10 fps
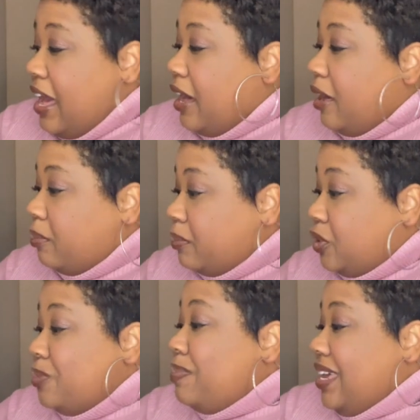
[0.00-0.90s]

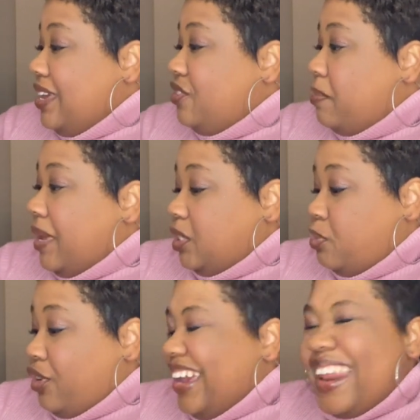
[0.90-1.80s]
to me, the best
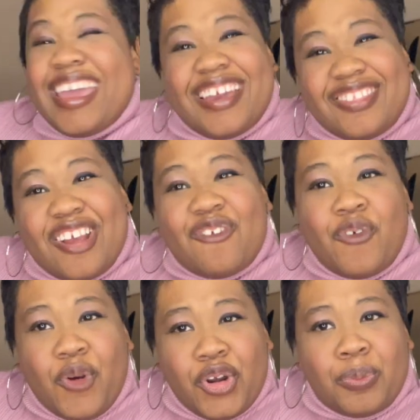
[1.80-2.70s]
brand, and they're
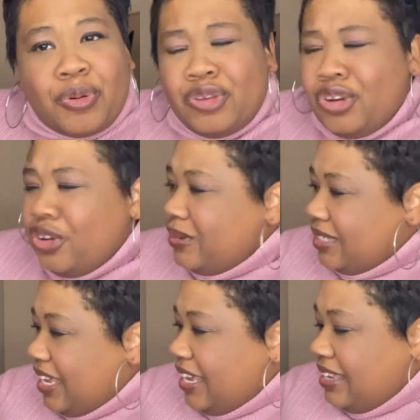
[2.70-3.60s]
affordable, you know what I'm
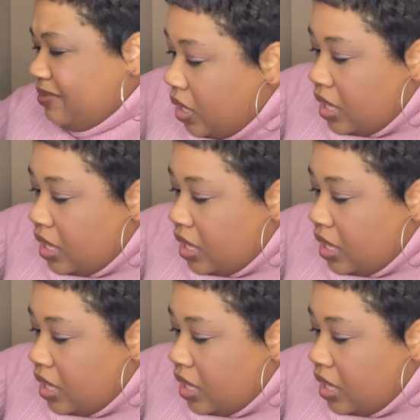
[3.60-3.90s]
saying?